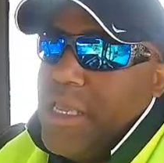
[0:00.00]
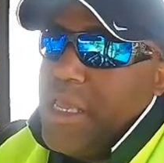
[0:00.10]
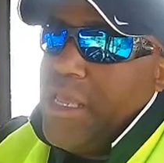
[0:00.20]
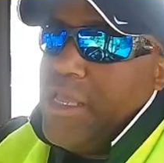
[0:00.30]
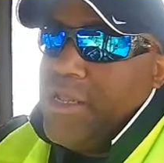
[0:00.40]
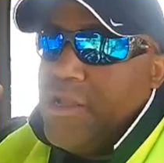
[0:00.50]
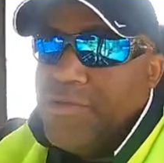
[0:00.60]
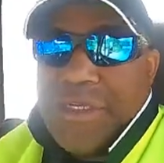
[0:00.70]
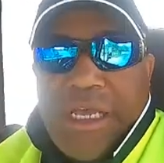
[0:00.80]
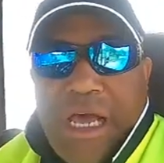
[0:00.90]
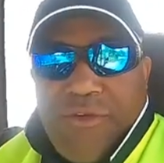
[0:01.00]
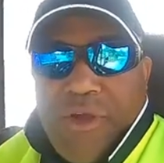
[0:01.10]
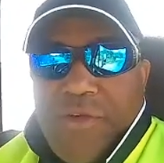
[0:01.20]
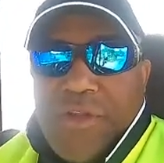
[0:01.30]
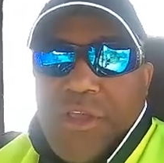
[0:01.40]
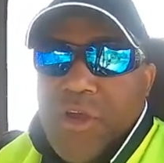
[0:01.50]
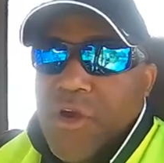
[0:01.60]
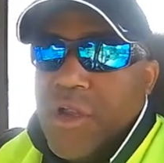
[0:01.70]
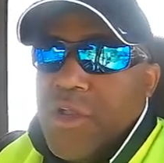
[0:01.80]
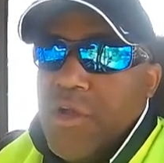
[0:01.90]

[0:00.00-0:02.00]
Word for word: and there was a guy driving a yard